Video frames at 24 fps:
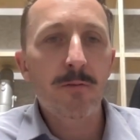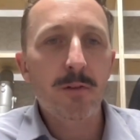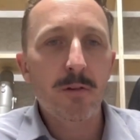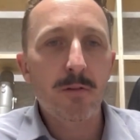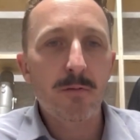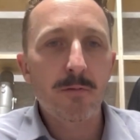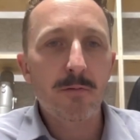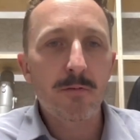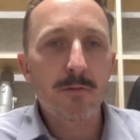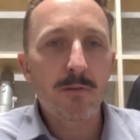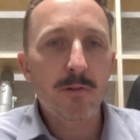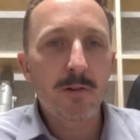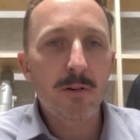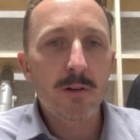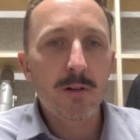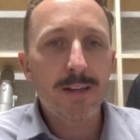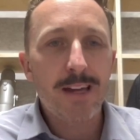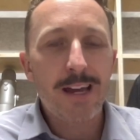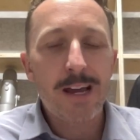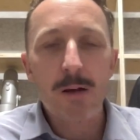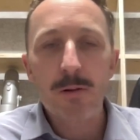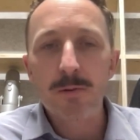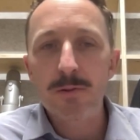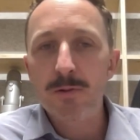You've
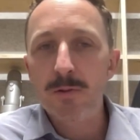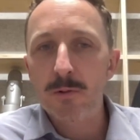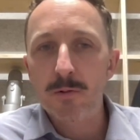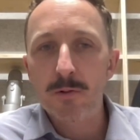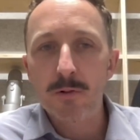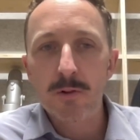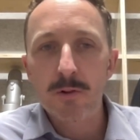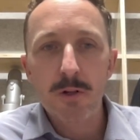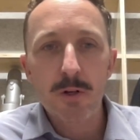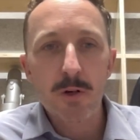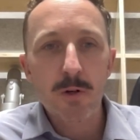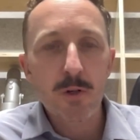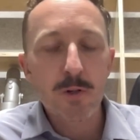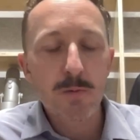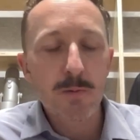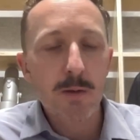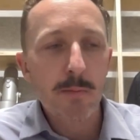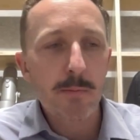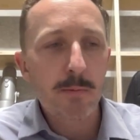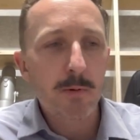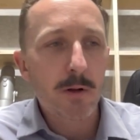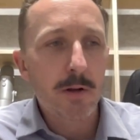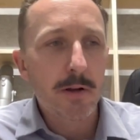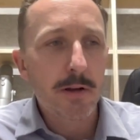counseled and coached
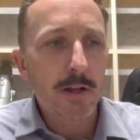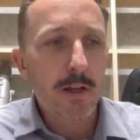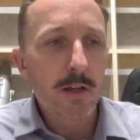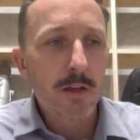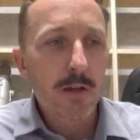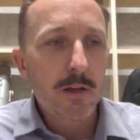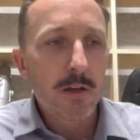people on it.